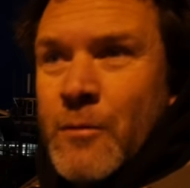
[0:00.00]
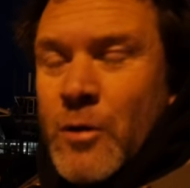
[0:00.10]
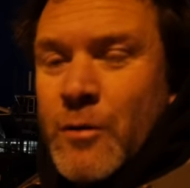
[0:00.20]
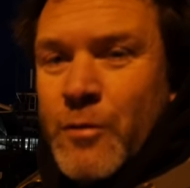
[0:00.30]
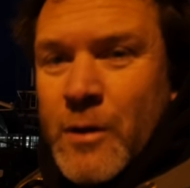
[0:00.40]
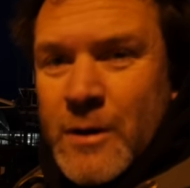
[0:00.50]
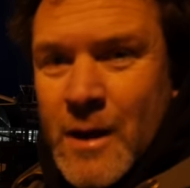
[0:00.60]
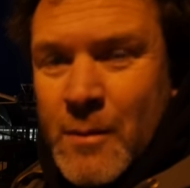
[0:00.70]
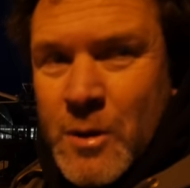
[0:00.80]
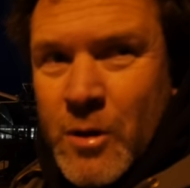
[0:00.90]
I've got a friend
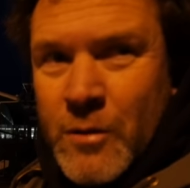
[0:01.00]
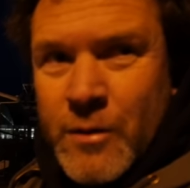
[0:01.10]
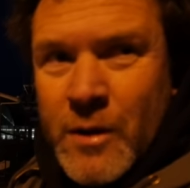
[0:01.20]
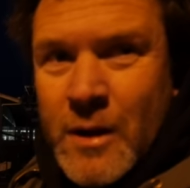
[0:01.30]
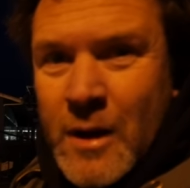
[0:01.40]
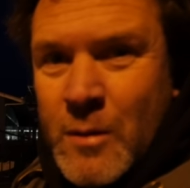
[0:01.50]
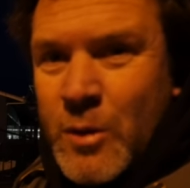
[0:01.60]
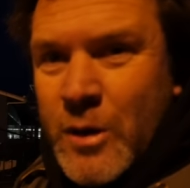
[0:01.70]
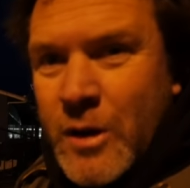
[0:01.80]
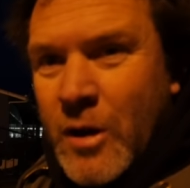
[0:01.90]
coming over and
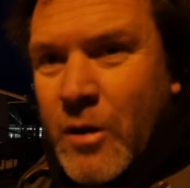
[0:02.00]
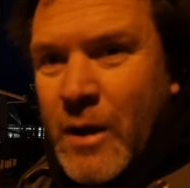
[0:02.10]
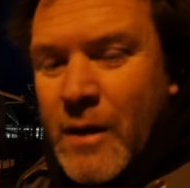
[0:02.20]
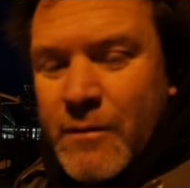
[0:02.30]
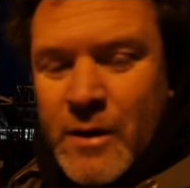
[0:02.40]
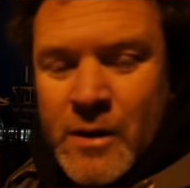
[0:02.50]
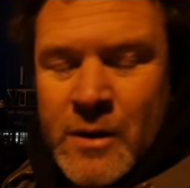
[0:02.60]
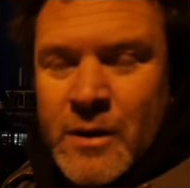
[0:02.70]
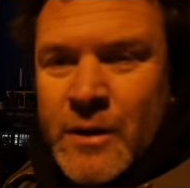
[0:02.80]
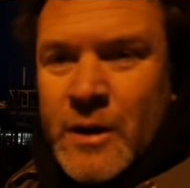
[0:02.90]
we're going to go and have a,
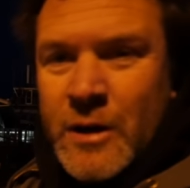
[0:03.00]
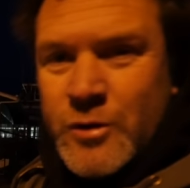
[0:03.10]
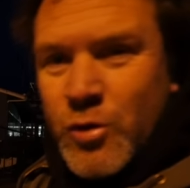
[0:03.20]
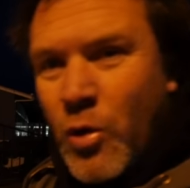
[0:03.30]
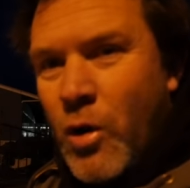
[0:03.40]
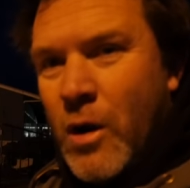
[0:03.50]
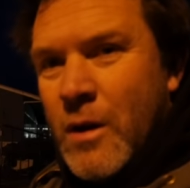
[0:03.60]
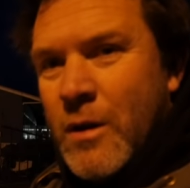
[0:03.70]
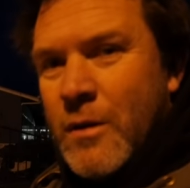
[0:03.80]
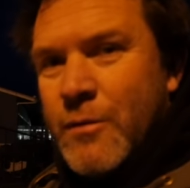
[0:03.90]
a try
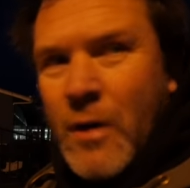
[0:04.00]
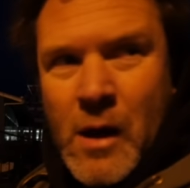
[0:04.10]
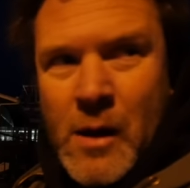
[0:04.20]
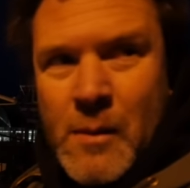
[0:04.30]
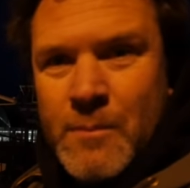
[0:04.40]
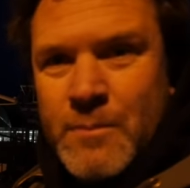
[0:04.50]
for um,